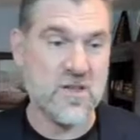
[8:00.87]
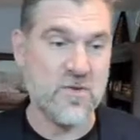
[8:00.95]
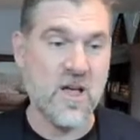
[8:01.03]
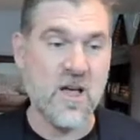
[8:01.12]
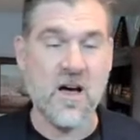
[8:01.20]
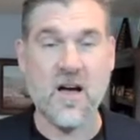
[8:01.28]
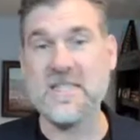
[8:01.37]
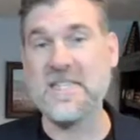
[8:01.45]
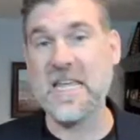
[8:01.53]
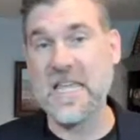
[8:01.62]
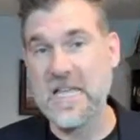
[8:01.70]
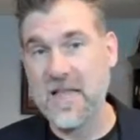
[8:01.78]
to
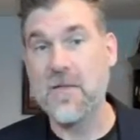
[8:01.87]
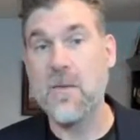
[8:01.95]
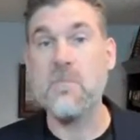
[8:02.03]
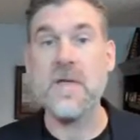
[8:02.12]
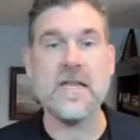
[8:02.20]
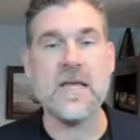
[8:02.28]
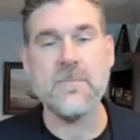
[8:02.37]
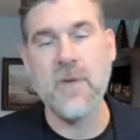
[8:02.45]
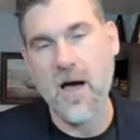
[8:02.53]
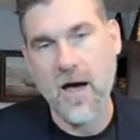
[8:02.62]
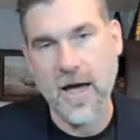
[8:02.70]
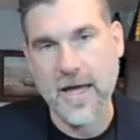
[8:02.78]
articulate the meaning
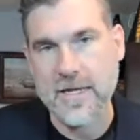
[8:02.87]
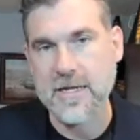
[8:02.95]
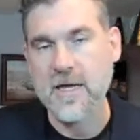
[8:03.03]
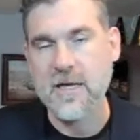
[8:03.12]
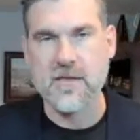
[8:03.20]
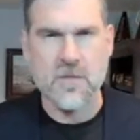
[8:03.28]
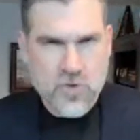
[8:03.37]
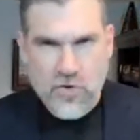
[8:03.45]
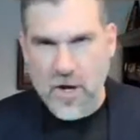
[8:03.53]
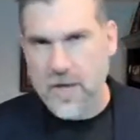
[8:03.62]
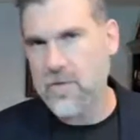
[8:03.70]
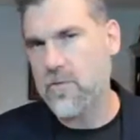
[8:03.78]
behind some
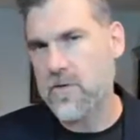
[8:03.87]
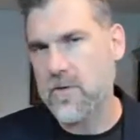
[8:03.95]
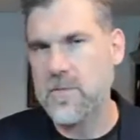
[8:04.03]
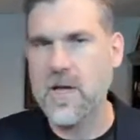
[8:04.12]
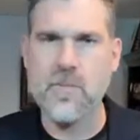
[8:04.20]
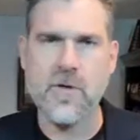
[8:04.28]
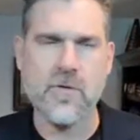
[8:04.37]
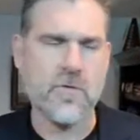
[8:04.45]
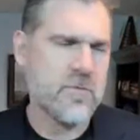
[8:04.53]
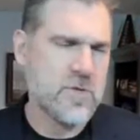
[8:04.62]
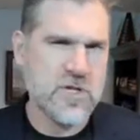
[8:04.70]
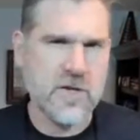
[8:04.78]
trends or some numbers or
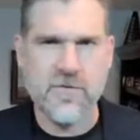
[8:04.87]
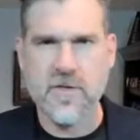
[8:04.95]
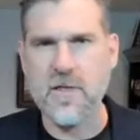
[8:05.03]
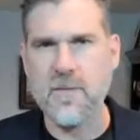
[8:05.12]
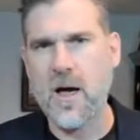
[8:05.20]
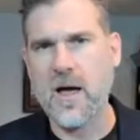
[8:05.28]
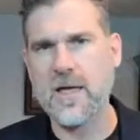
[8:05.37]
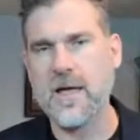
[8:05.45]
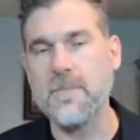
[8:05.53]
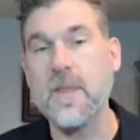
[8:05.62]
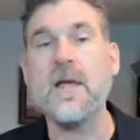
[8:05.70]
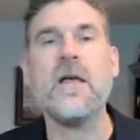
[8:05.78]
some shifts in the
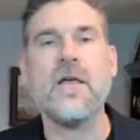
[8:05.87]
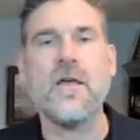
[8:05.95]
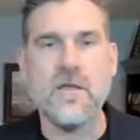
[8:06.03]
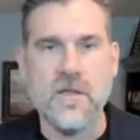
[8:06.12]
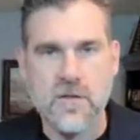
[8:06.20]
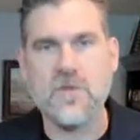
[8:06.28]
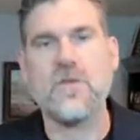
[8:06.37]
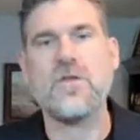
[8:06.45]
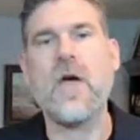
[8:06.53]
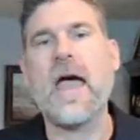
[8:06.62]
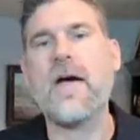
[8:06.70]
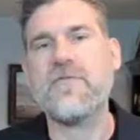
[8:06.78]
market,
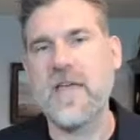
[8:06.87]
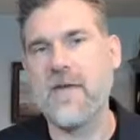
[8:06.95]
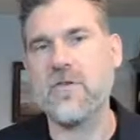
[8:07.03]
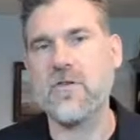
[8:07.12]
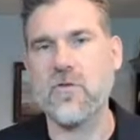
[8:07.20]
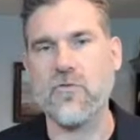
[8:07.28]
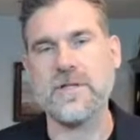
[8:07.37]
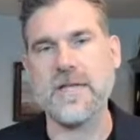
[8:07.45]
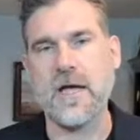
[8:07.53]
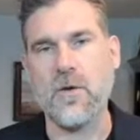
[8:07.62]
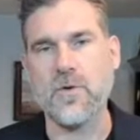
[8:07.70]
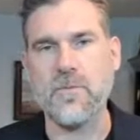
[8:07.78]
you have to have a story
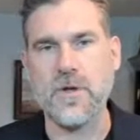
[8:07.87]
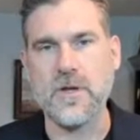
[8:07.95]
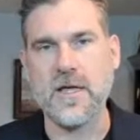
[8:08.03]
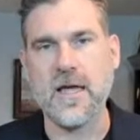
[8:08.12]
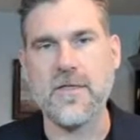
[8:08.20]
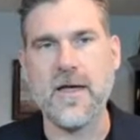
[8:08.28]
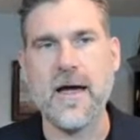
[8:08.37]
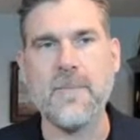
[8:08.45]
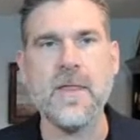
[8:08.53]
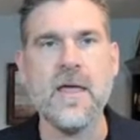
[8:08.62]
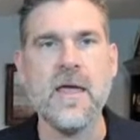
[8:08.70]
to help communicate that.